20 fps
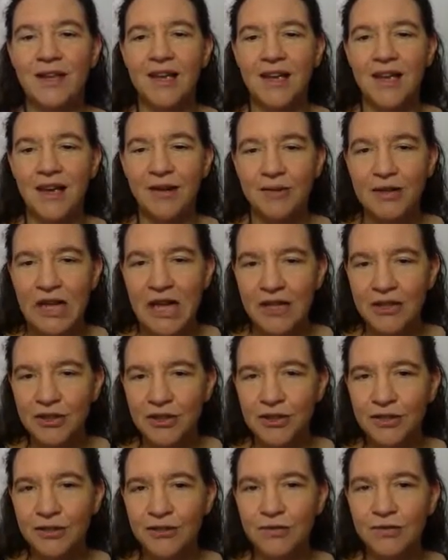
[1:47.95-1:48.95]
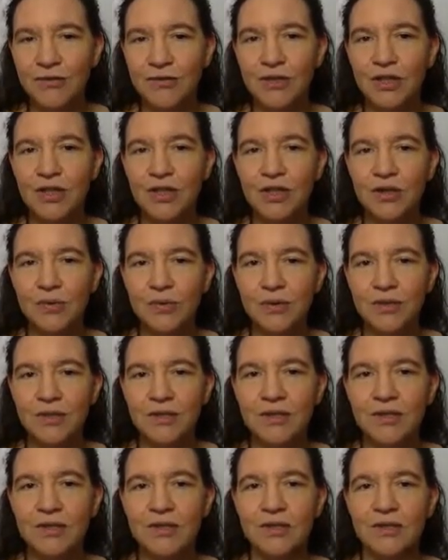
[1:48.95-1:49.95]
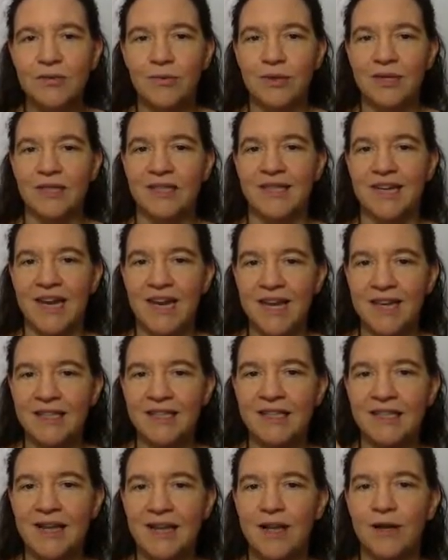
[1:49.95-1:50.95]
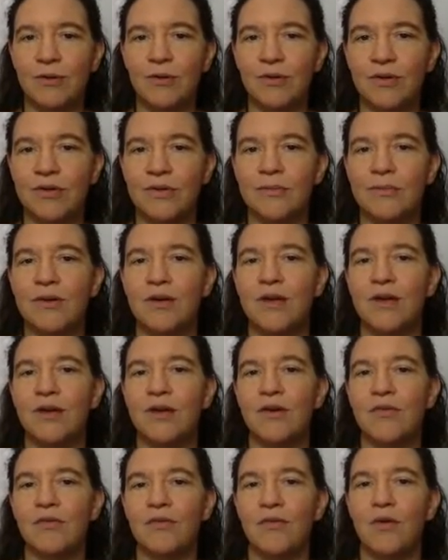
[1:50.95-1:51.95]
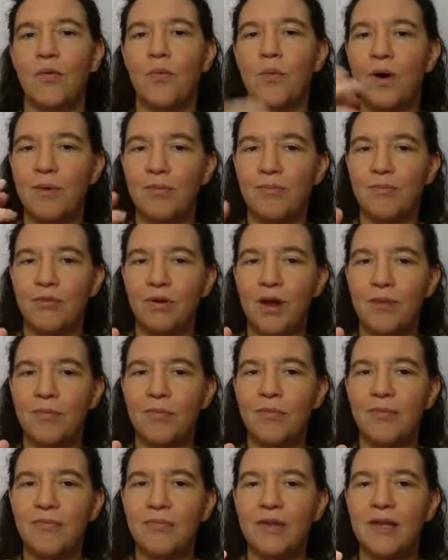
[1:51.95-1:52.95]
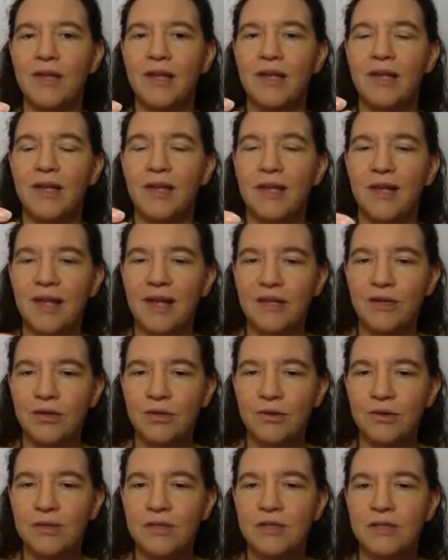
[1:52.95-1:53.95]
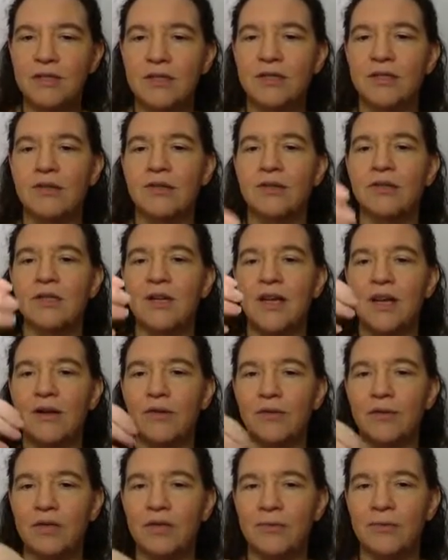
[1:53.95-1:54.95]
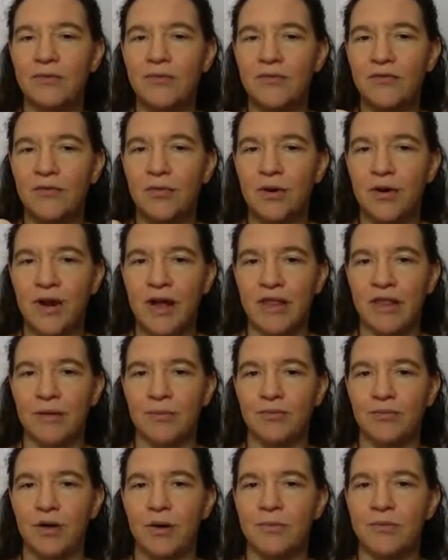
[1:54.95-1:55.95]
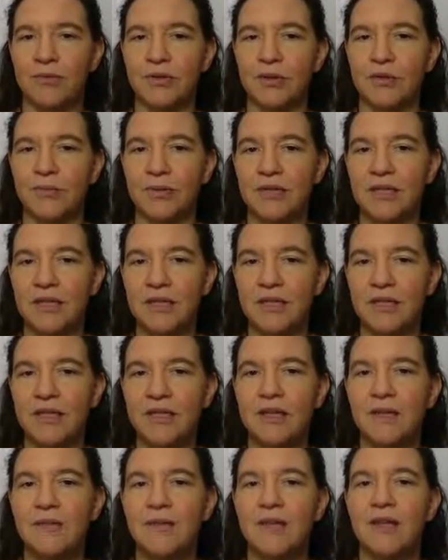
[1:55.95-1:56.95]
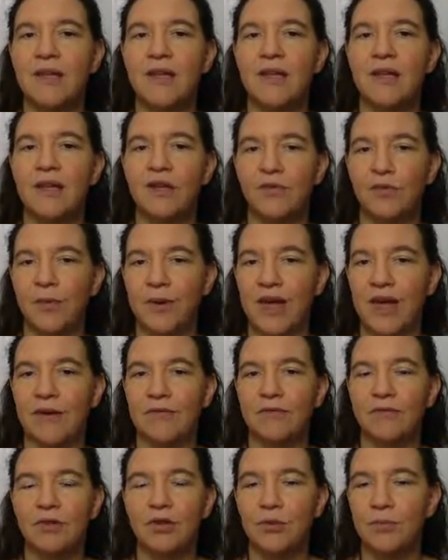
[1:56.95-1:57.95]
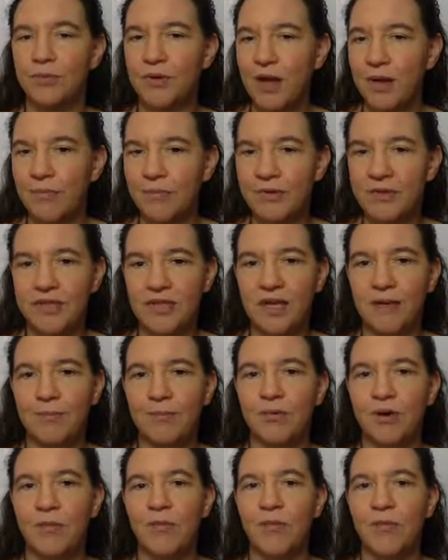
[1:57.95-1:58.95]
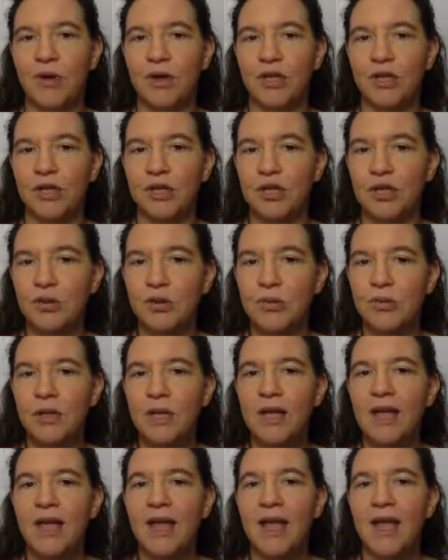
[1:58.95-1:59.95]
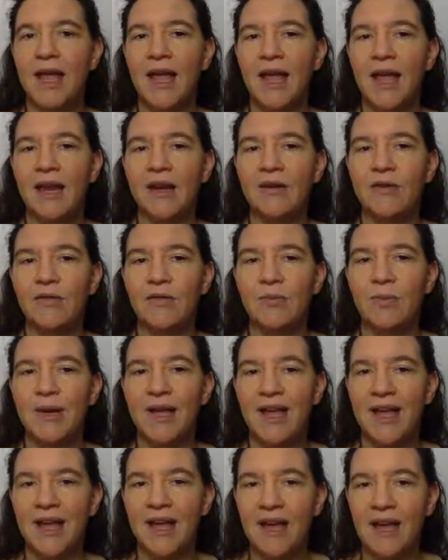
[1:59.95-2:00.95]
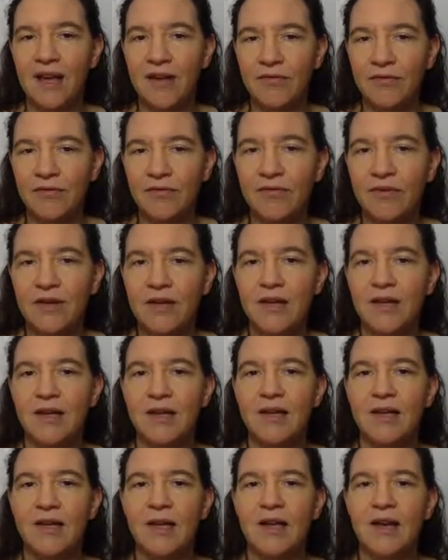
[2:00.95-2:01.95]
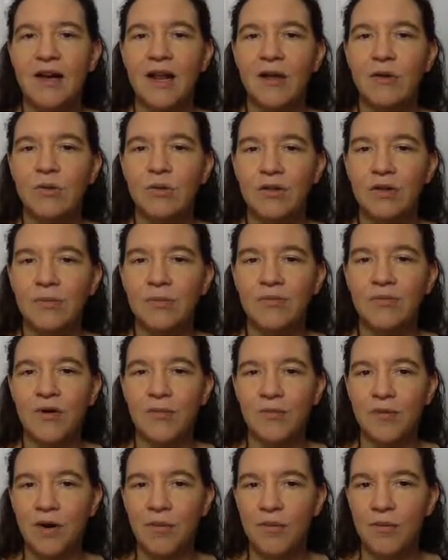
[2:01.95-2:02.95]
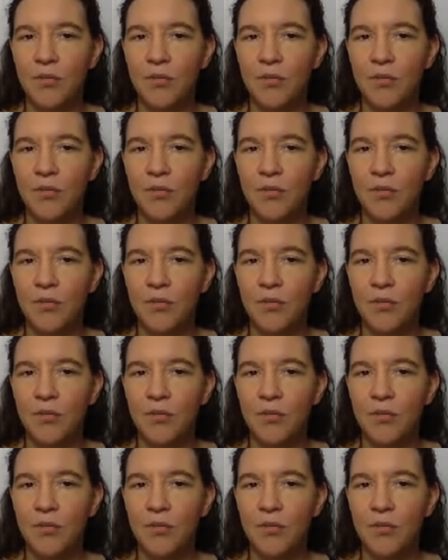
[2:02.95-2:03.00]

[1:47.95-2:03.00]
a reduction reduces or takes an algorithm for one problem and turns it into an algorithm for another problem. So in particular, if we have two problems, say problem one and two, and we have an algorithm for problem